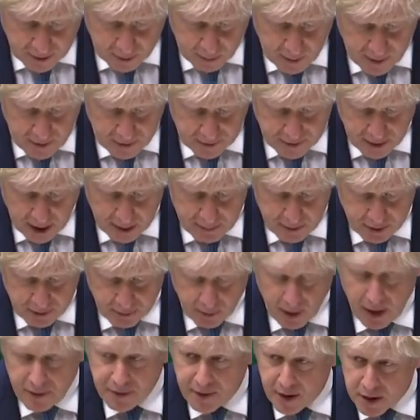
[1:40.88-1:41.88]
that when the time is
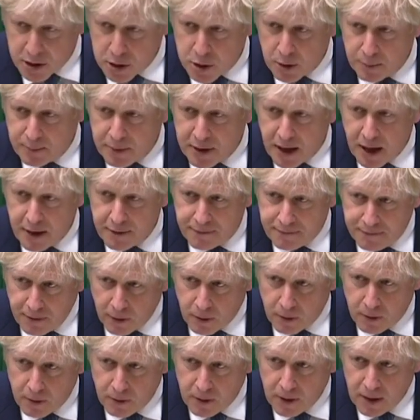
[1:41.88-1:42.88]
right, there should be a
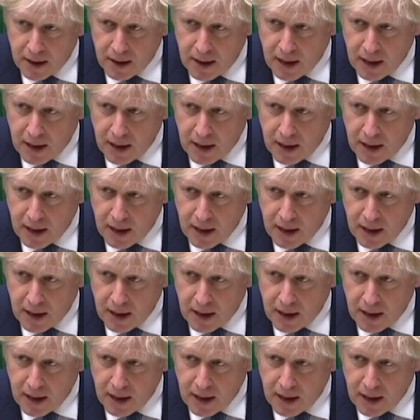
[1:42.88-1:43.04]
full